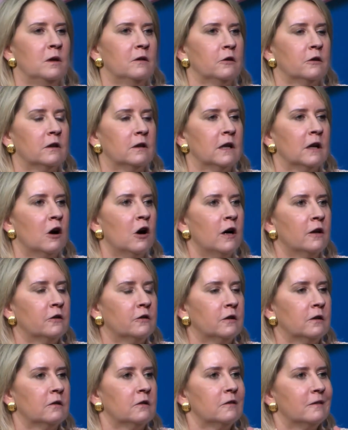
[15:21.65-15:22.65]
It's going to
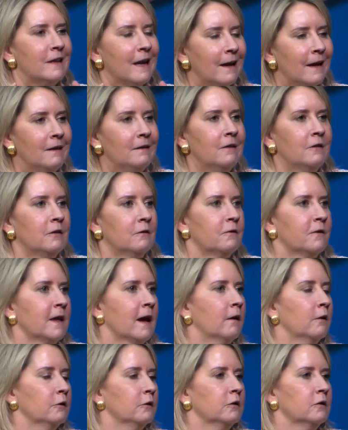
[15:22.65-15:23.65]
cost us tens of
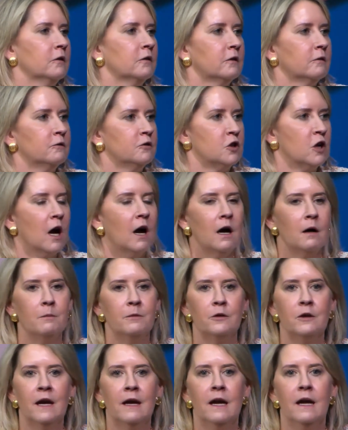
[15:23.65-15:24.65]
thousands of jobs.